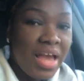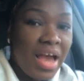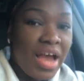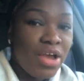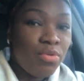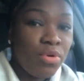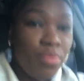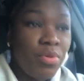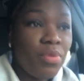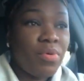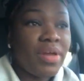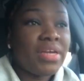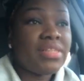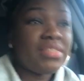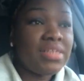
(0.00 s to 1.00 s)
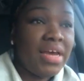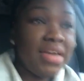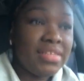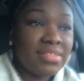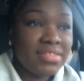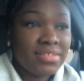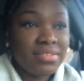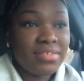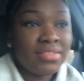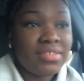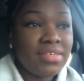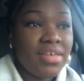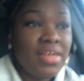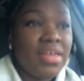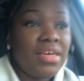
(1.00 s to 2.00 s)
I will be working tonight
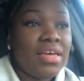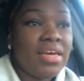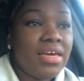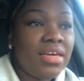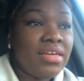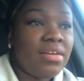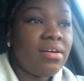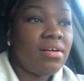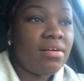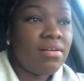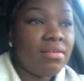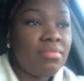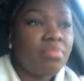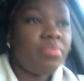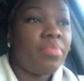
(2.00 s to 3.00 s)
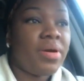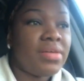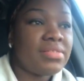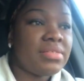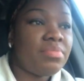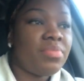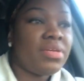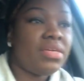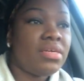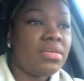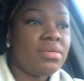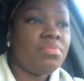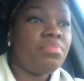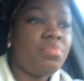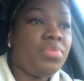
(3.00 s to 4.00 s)
and
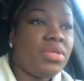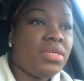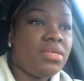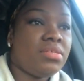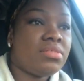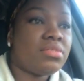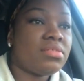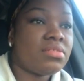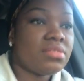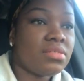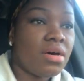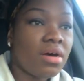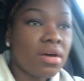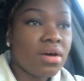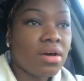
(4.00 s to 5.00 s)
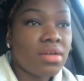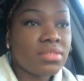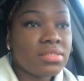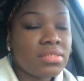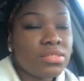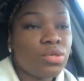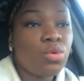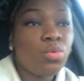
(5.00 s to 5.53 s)
possibly be stuck until